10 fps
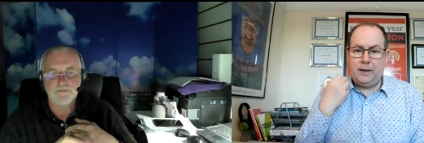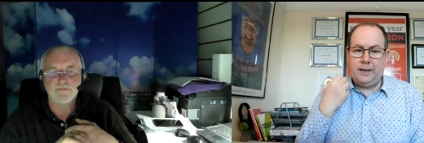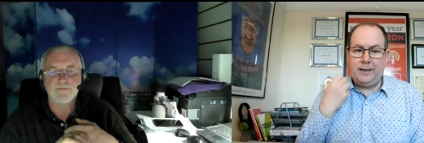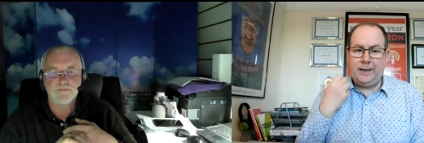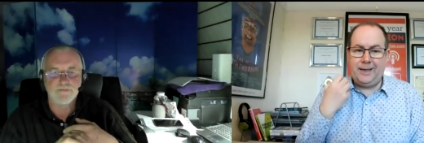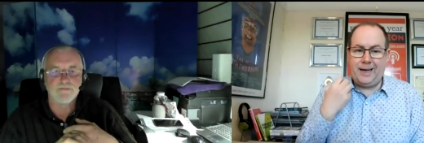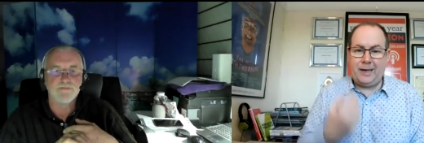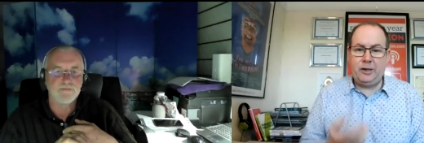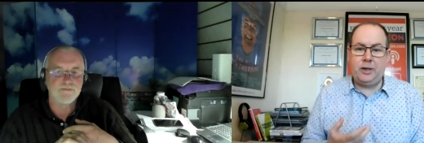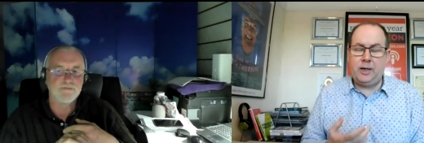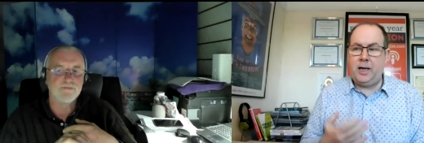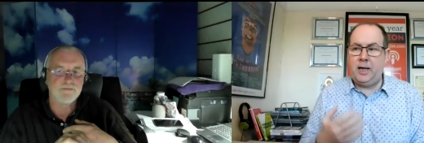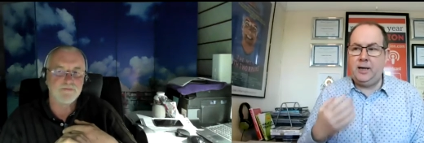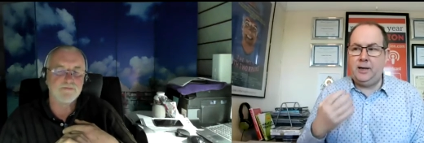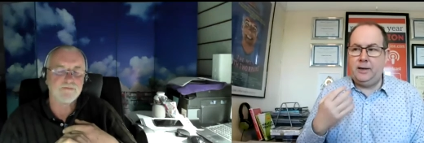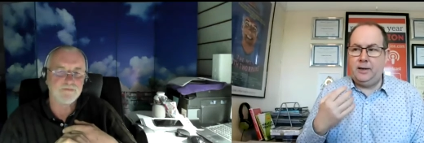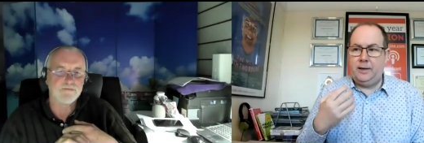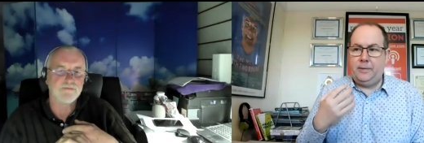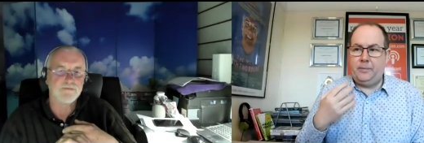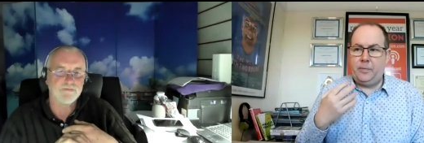Speaker 1: And and actually
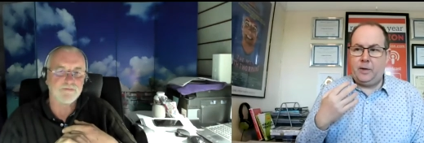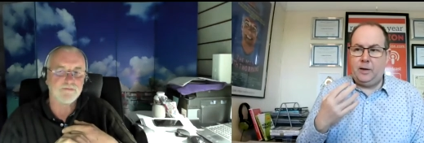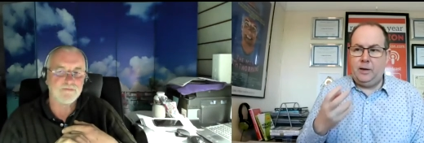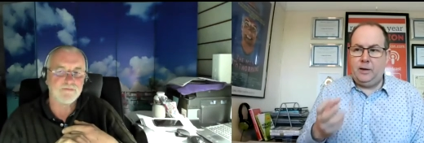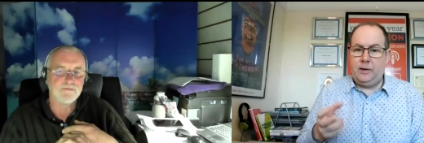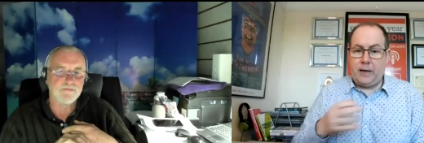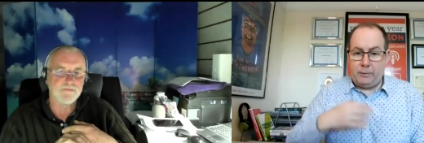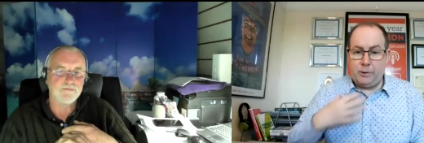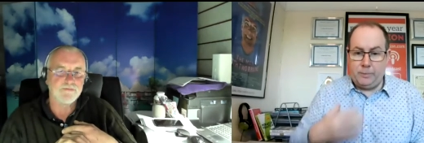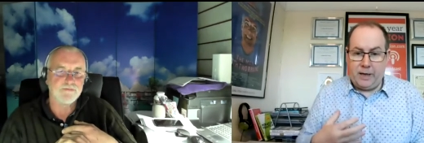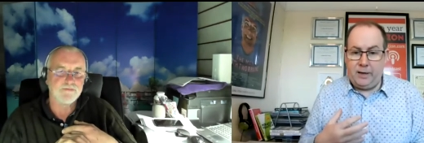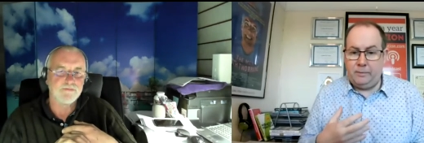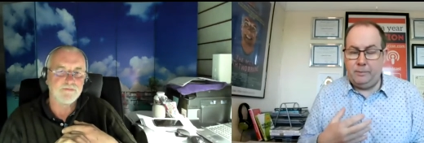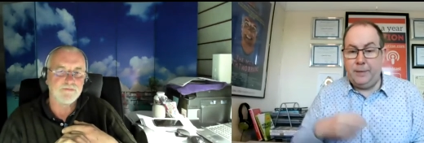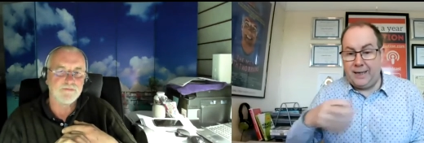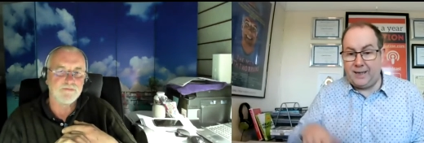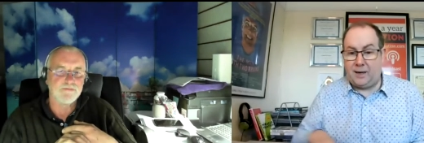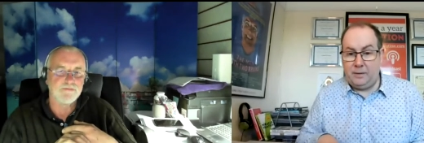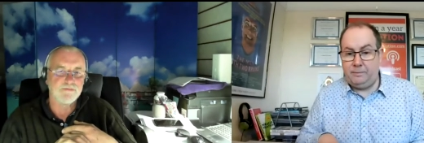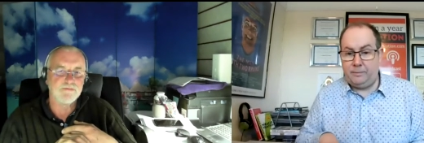that was me big
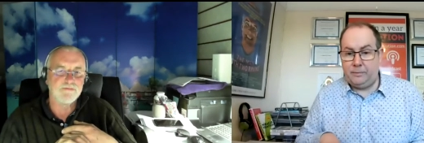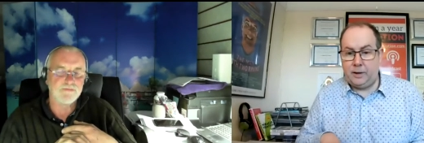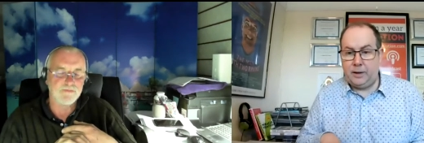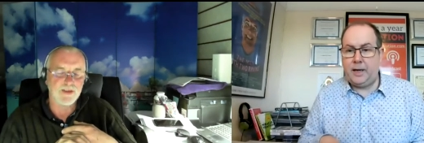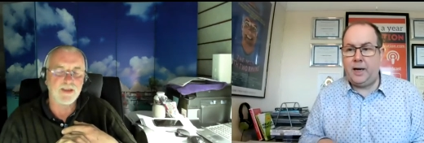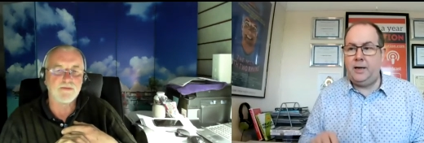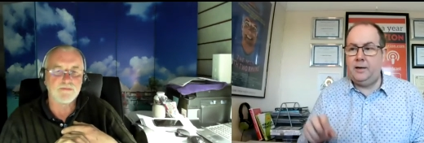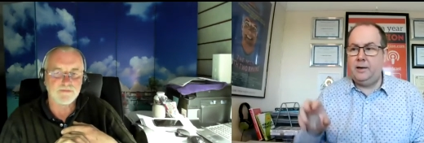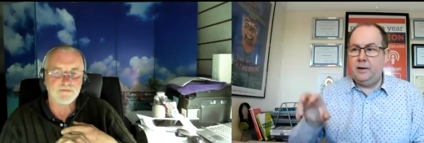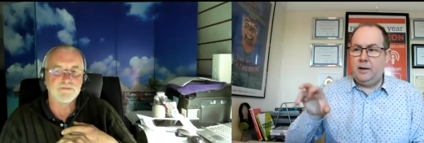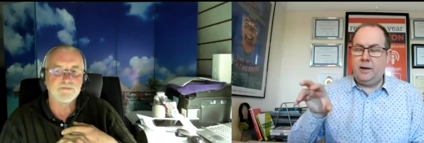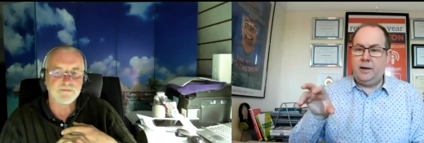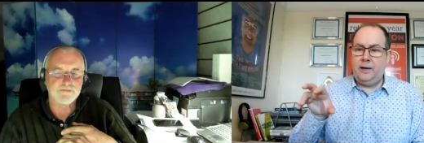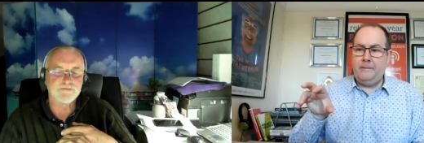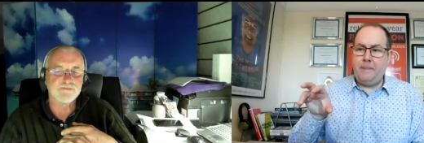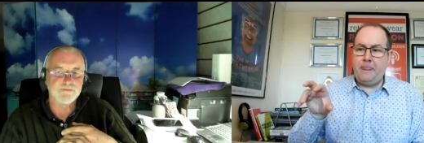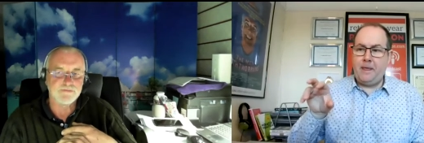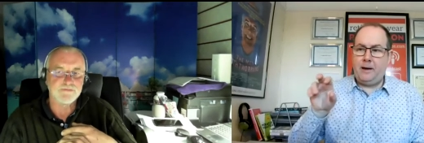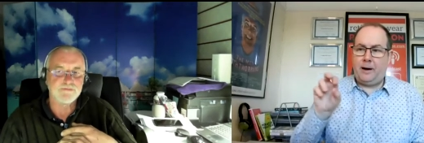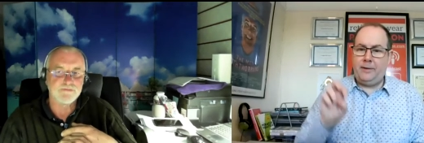time. Okay. Yeah. Um
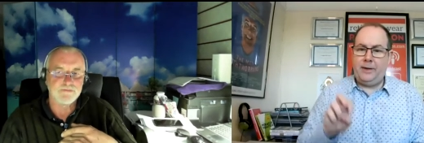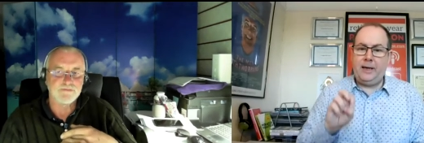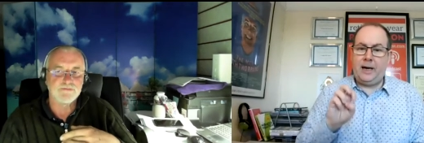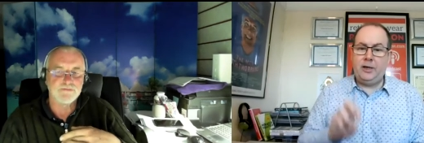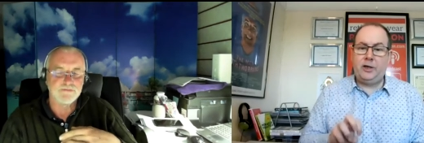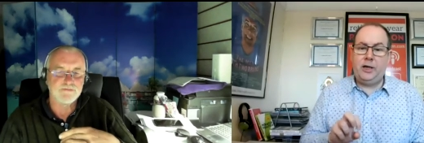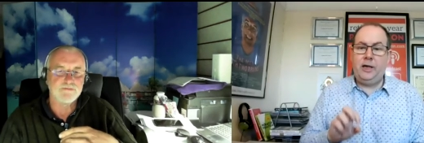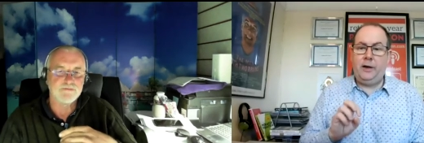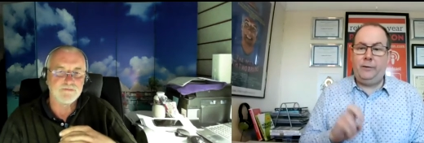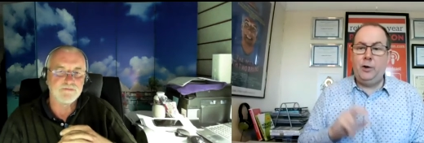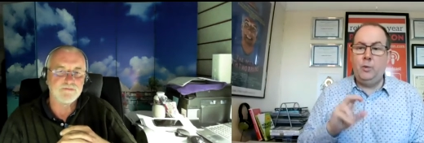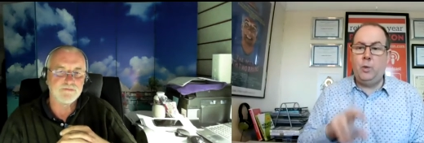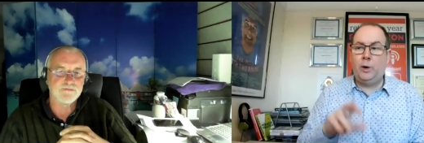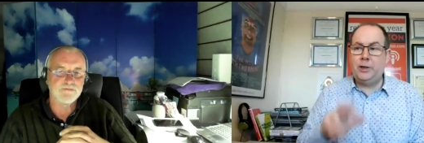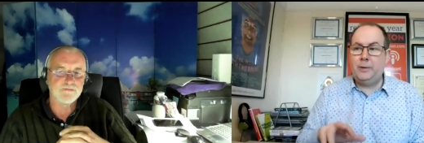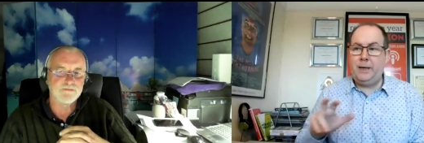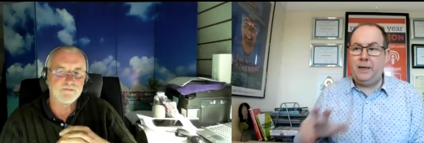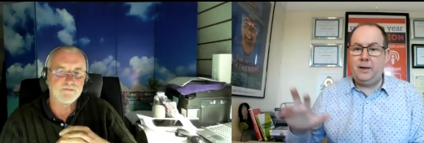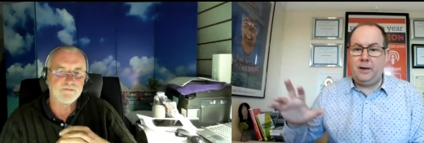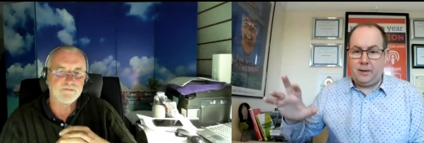I think actually if you want to
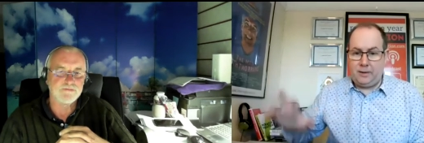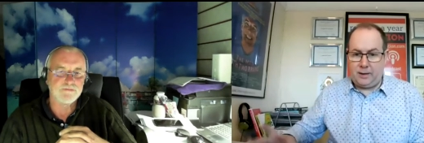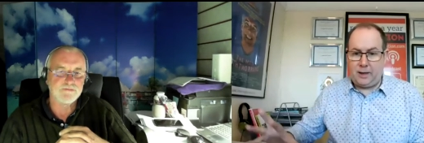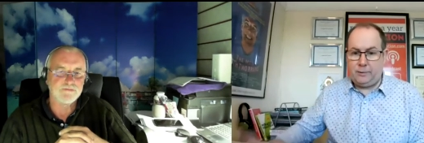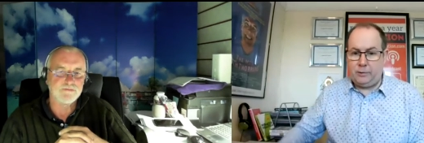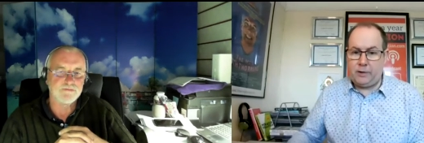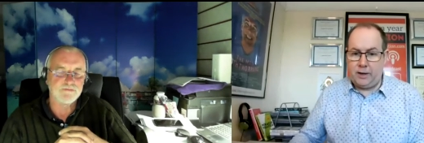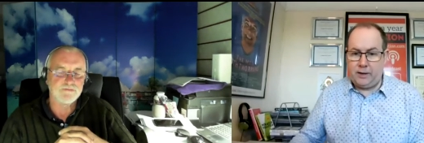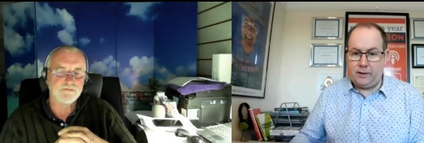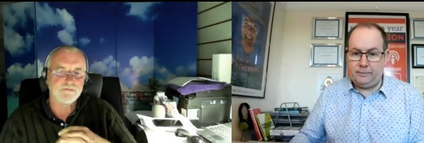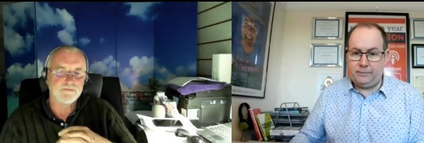be a successful trader